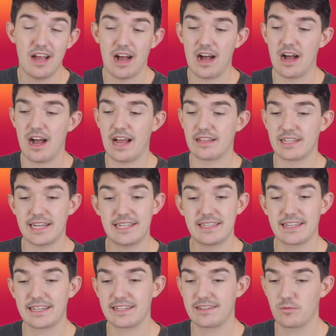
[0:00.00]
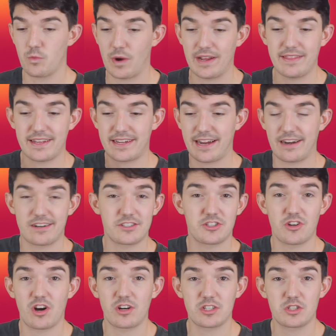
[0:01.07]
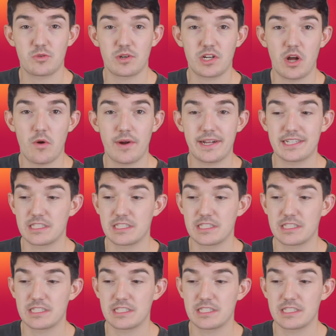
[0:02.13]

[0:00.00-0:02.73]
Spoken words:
I liked the way the character arcs were going,